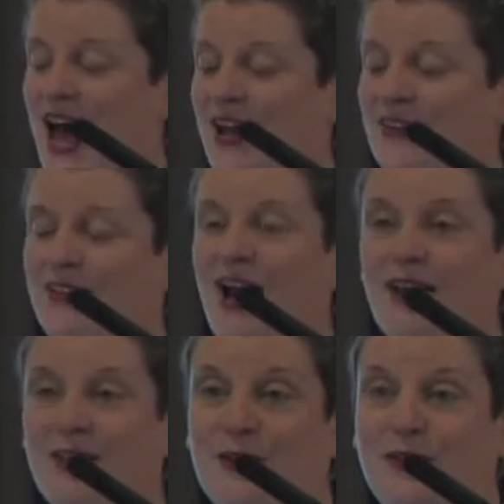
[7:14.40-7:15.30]
And
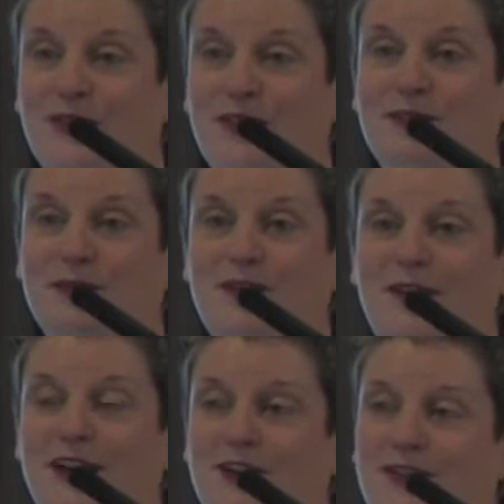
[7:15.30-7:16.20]
I thought that this was
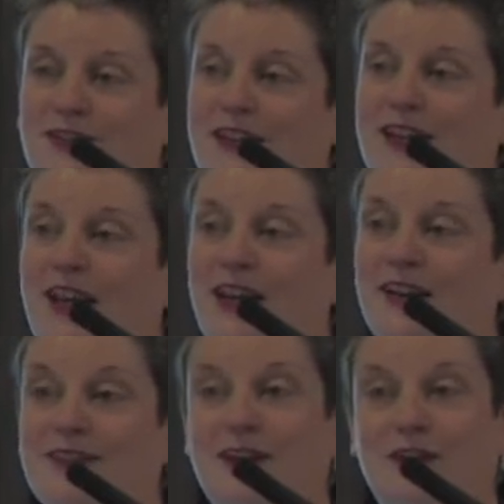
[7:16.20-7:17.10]
very interesting, and
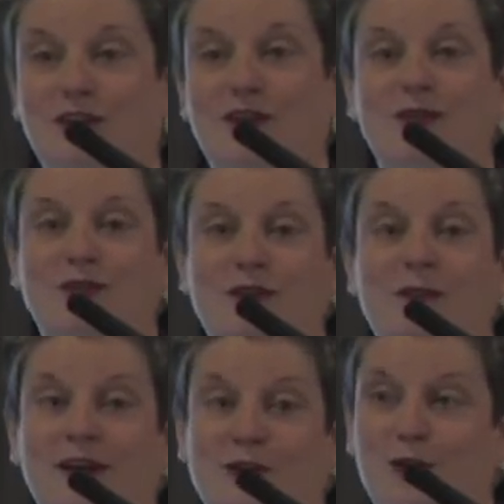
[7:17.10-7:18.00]
I started using
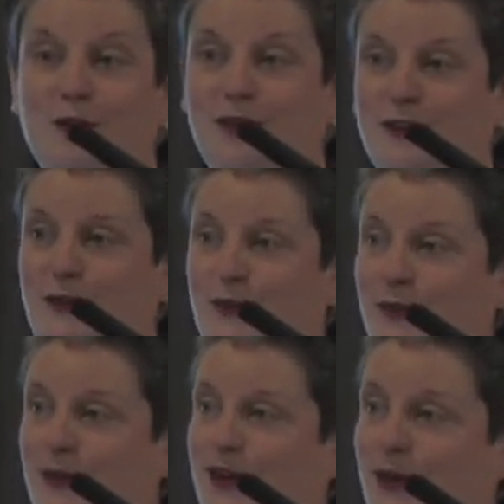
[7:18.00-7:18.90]
my normal
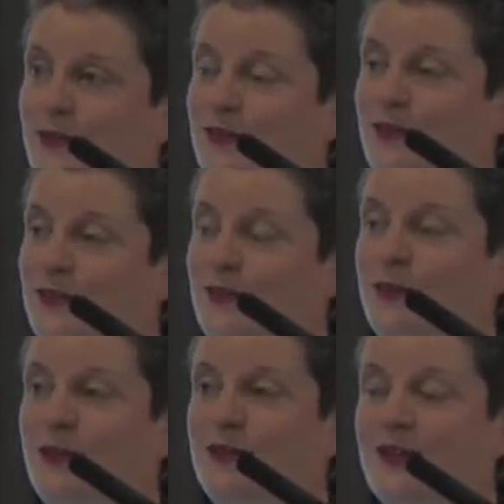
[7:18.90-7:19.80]
tone when I was using
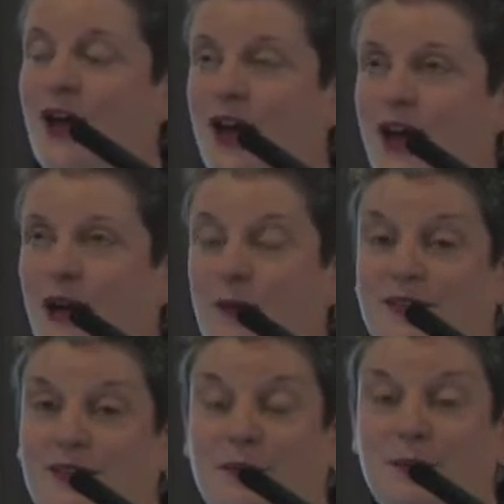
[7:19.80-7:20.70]
it because it
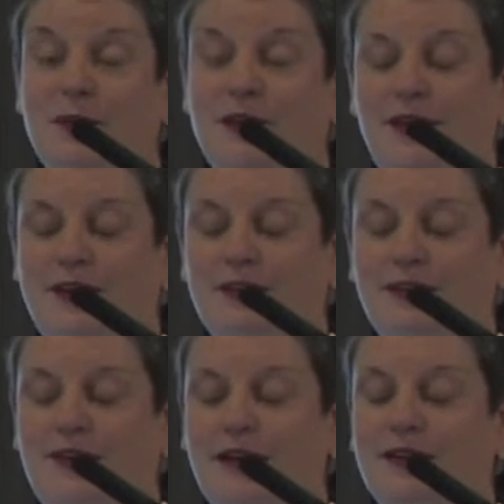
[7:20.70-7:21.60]
wasn't the, uh, that it,
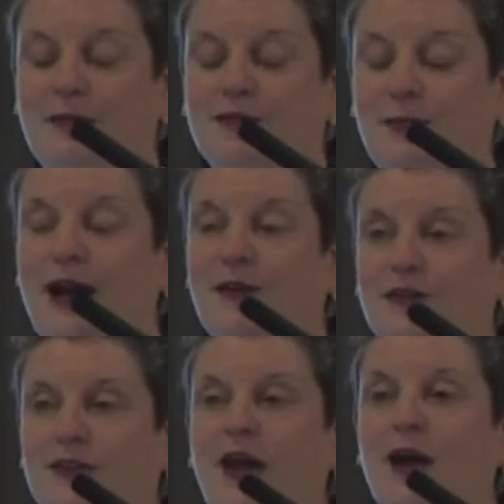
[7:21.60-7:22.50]
the fact I was proud
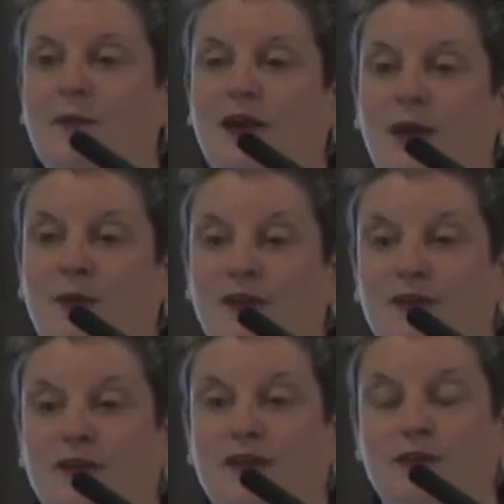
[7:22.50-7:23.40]
of it, but I
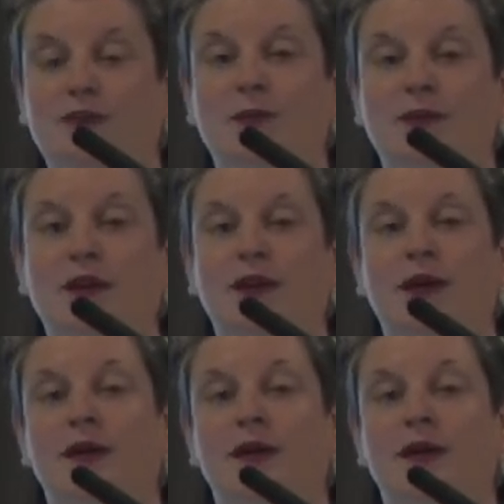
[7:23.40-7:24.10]
wanted it to be.